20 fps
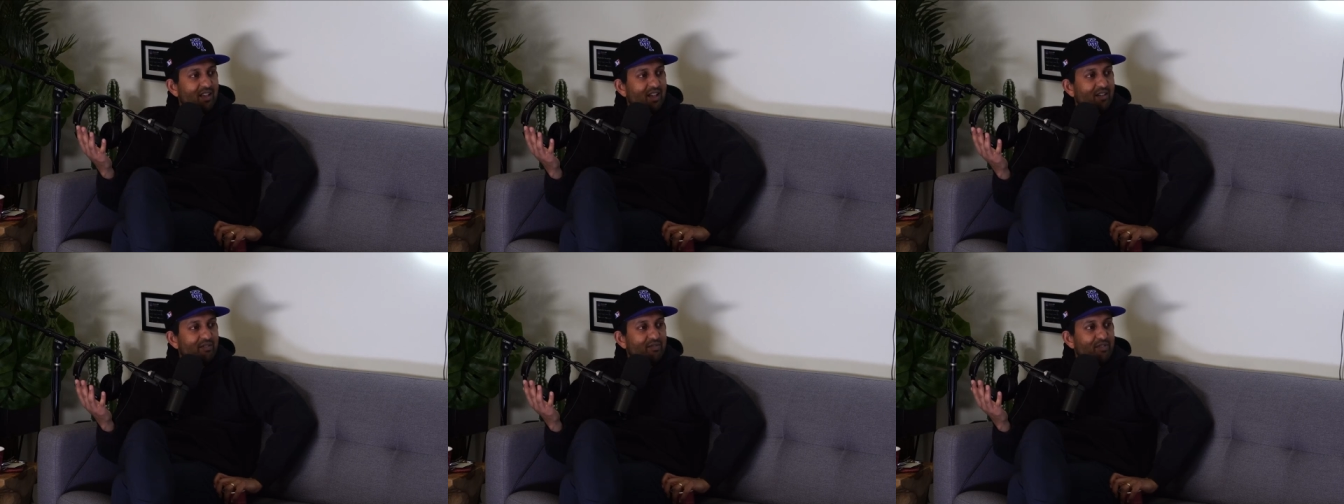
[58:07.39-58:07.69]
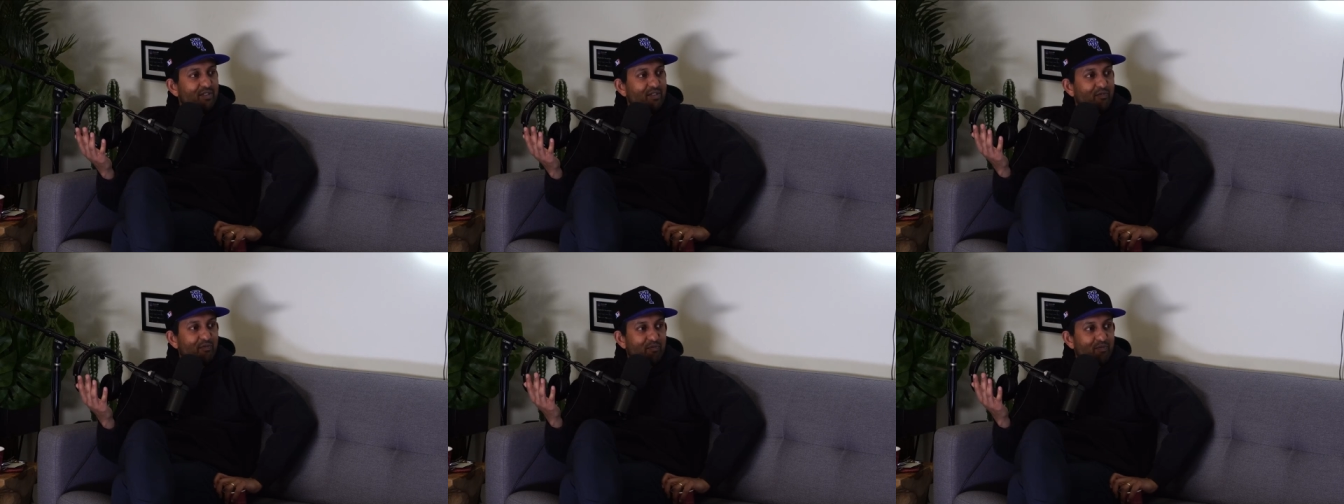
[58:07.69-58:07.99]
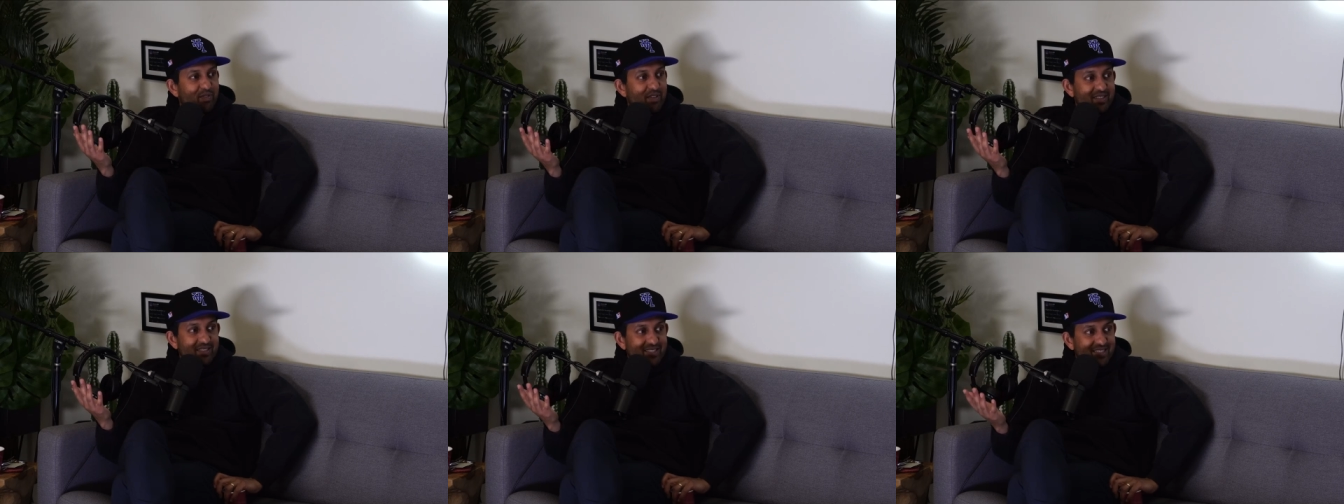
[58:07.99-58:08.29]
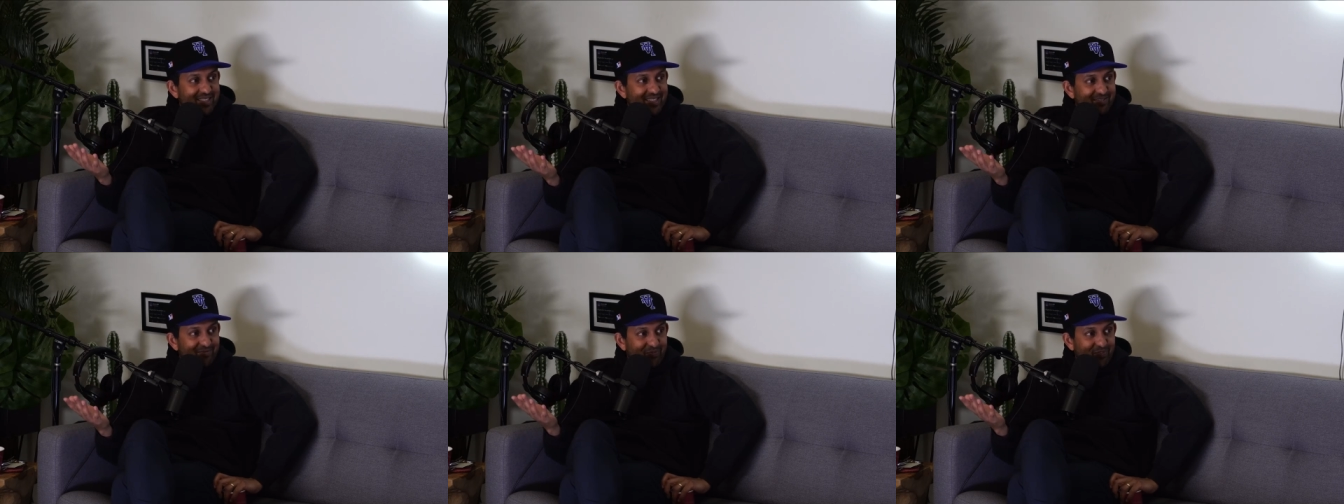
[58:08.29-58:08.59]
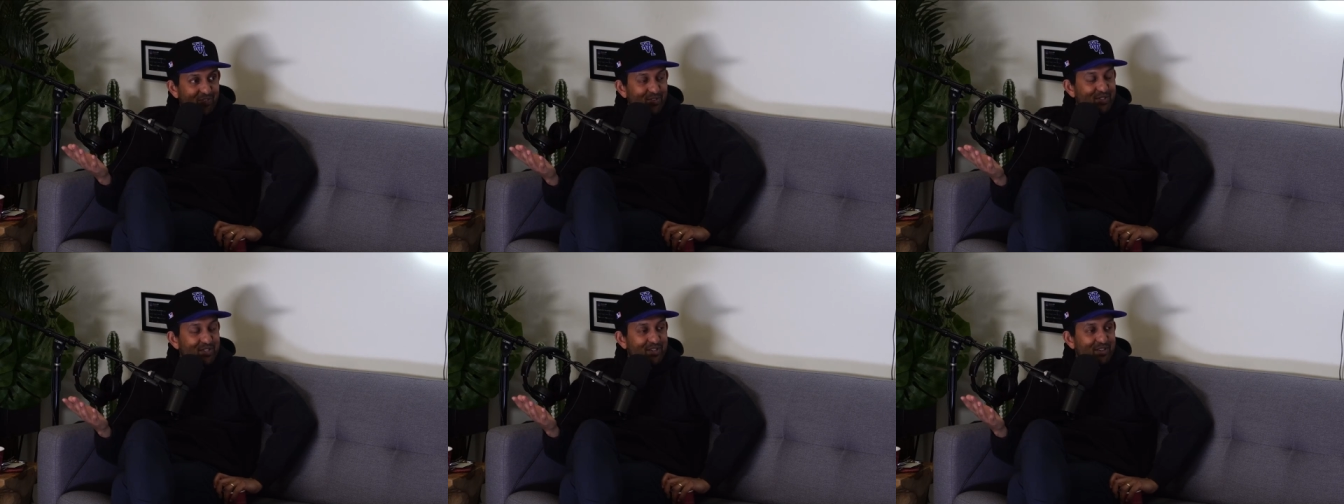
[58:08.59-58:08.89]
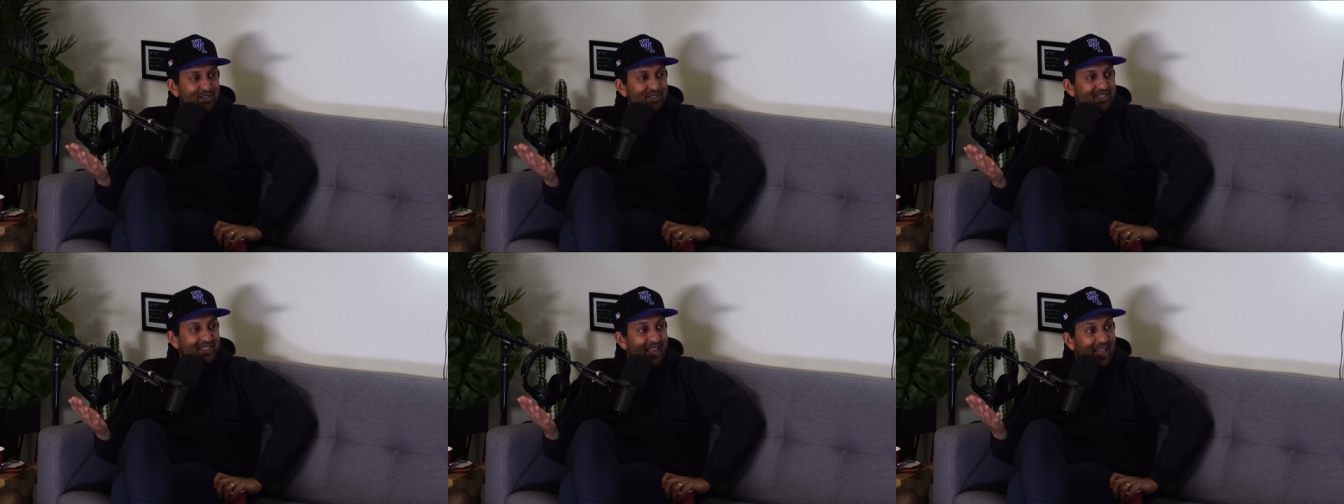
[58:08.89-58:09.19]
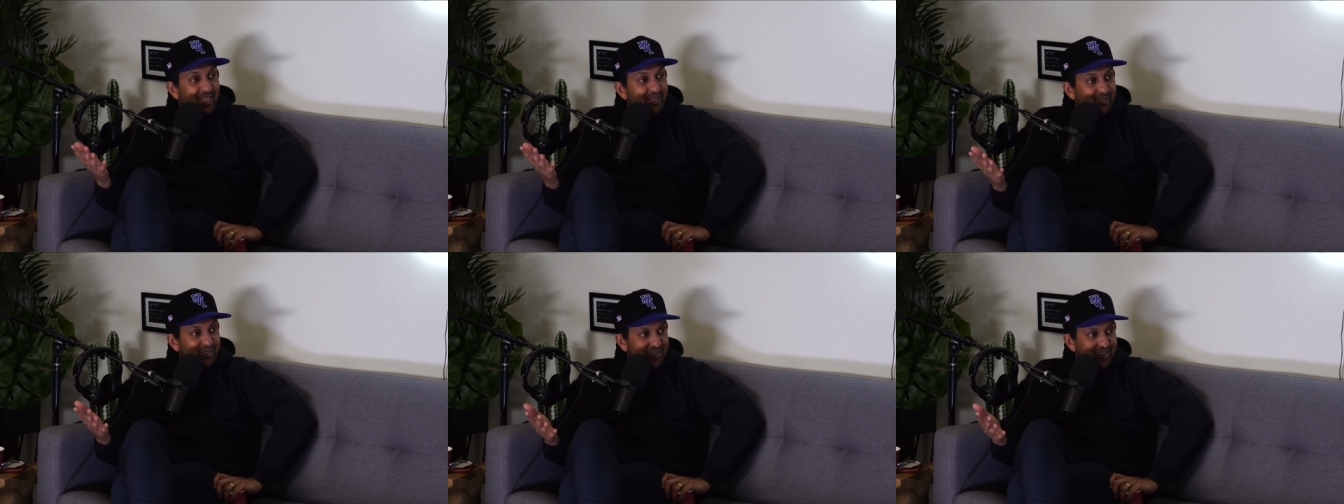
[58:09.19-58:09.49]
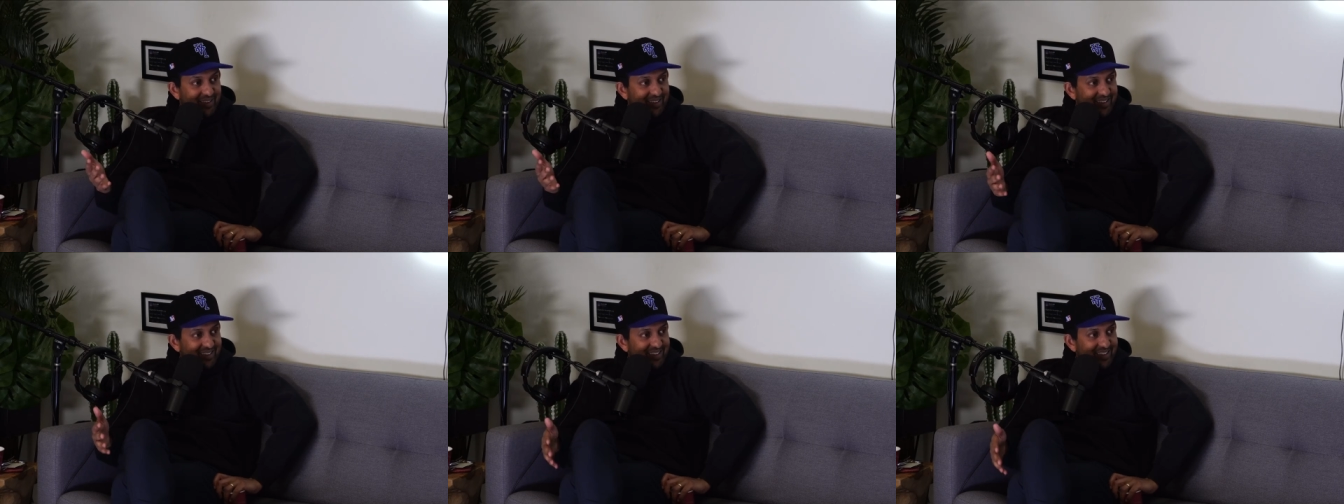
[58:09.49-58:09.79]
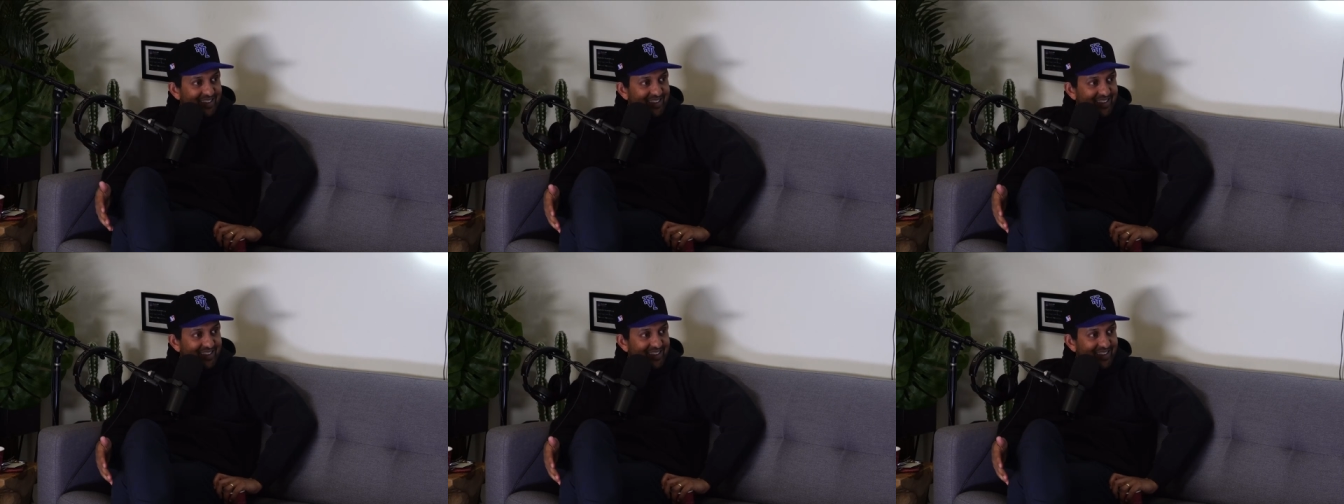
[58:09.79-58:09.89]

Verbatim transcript: of the, the first year's salary